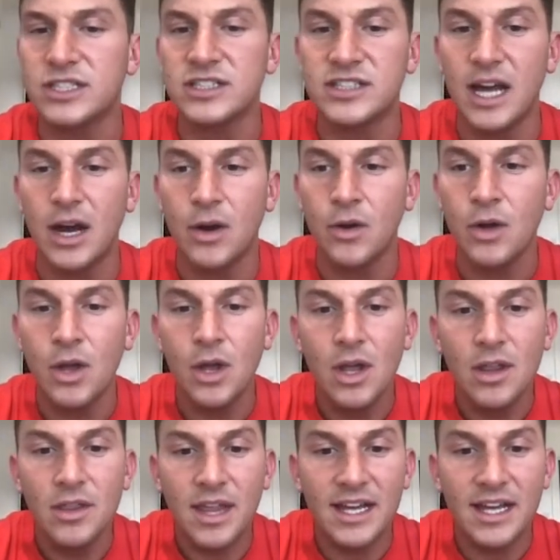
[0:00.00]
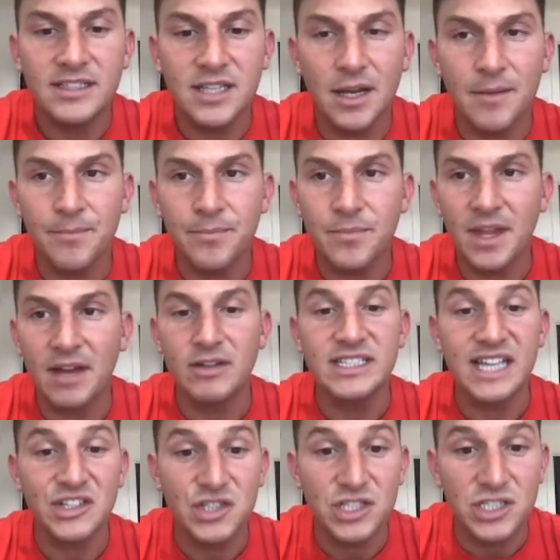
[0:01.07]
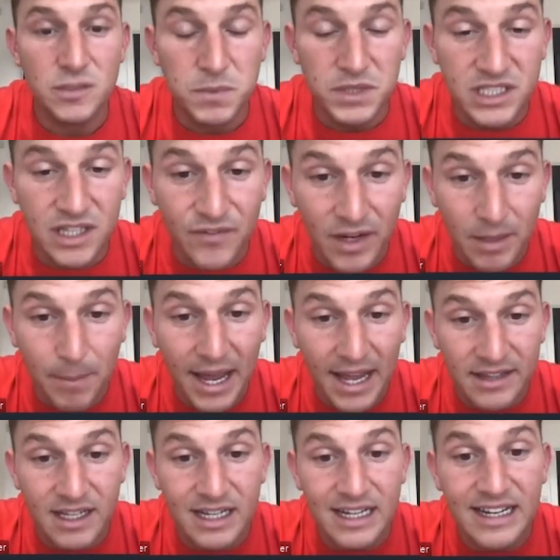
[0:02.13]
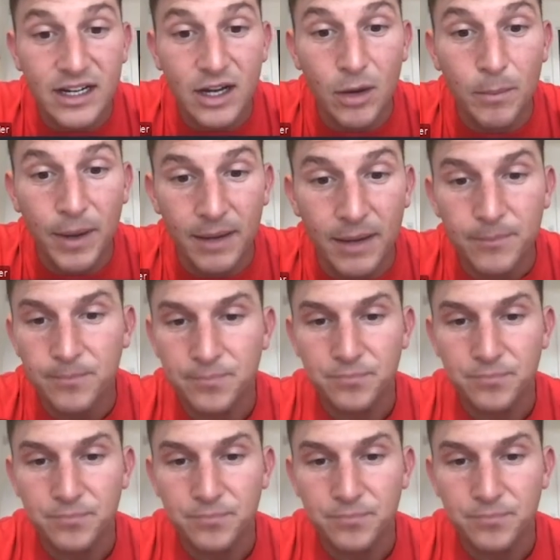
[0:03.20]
Now, there is actually a specific pen, the Lingo pen,